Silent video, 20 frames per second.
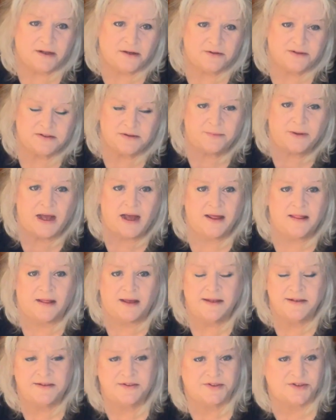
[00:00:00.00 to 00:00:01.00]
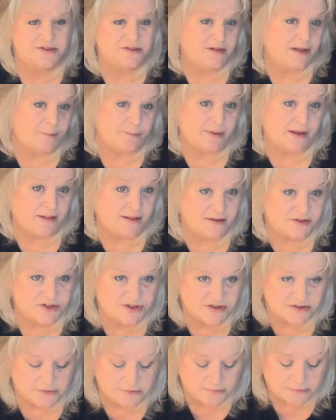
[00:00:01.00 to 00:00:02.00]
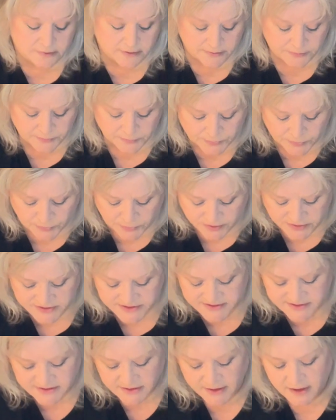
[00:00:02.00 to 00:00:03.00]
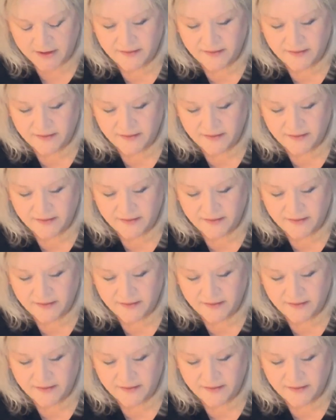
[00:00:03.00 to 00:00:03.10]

some highlights or embellished of the pores.